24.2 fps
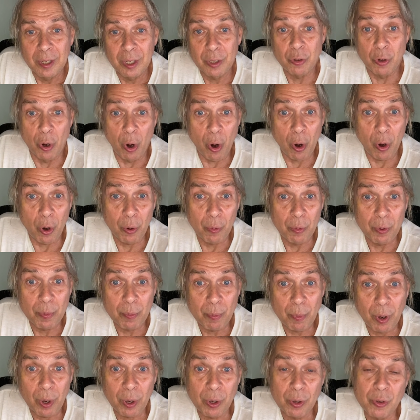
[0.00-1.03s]
guitar with
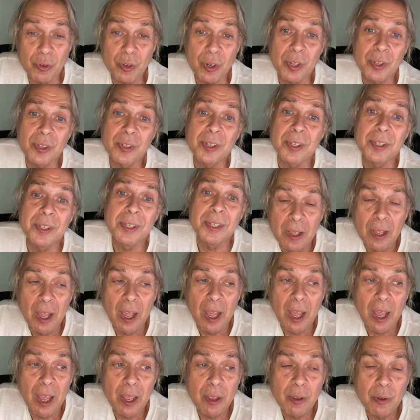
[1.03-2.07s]
Mark Johnson.
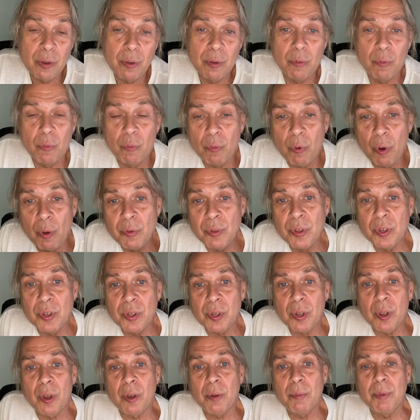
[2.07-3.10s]
I wrote the
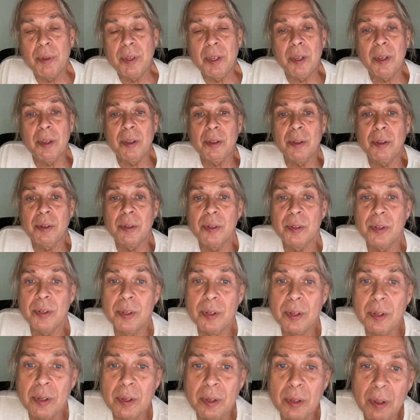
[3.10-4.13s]
song
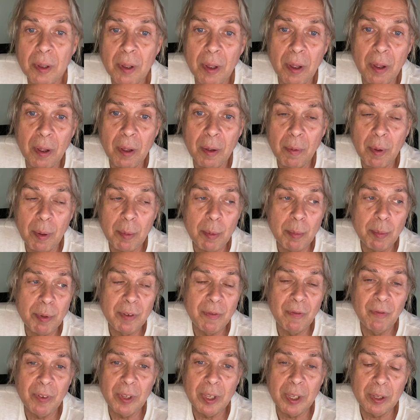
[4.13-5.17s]
because I'm a big
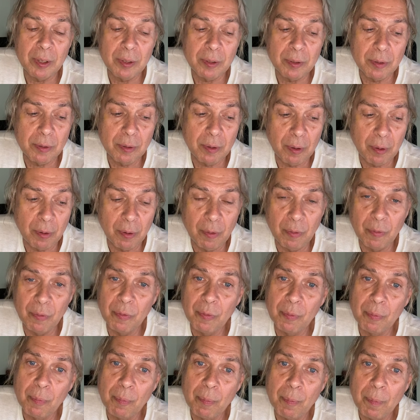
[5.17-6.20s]
fan of
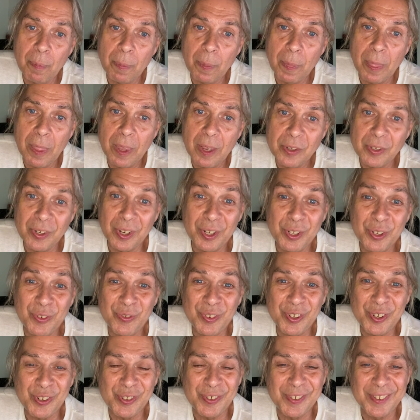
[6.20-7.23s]
science
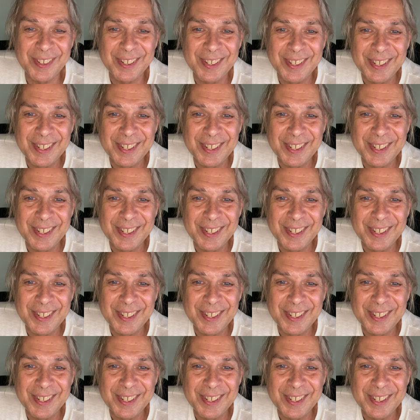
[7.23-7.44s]
fiction.